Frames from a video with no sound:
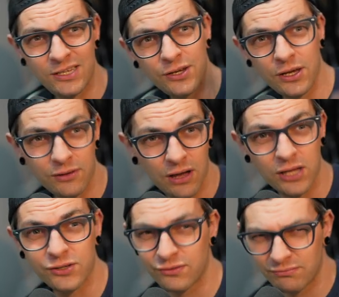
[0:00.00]
you know, a
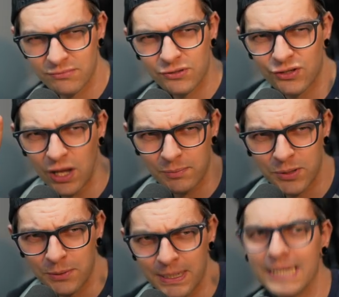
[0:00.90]
sub
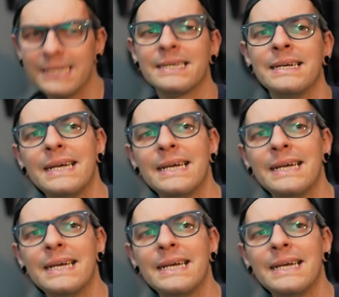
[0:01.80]
unit